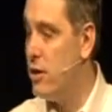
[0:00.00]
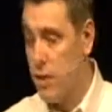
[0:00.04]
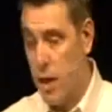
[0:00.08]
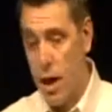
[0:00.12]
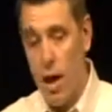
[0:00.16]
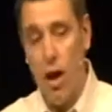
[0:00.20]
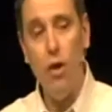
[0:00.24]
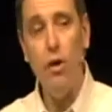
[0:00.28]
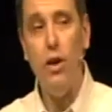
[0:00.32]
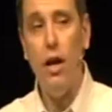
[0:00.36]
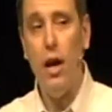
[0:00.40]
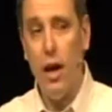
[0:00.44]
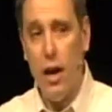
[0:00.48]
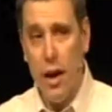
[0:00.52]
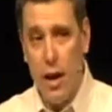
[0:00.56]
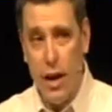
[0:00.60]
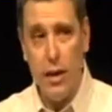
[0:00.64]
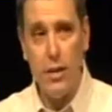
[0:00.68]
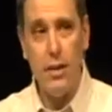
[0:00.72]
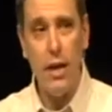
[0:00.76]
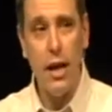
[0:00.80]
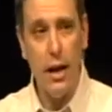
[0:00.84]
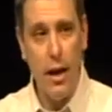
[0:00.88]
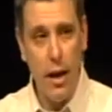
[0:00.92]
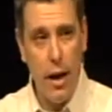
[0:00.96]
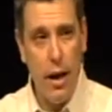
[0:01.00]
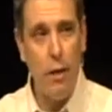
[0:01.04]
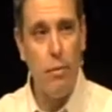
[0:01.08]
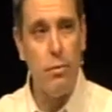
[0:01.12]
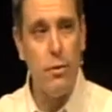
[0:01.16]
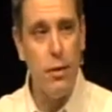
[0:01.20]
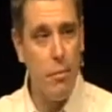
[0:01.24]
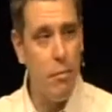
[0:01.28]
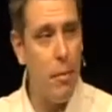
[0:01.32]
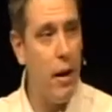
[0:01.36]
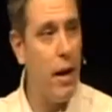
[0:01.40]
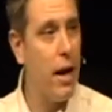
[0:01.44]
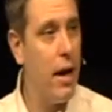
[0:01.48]
said, oh, yeah, it is. That could help
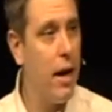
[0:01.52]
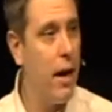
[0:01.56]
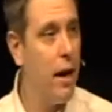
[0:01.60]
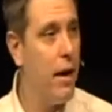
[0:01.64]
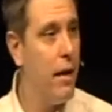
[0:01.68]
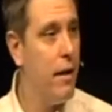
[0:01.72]
somebody.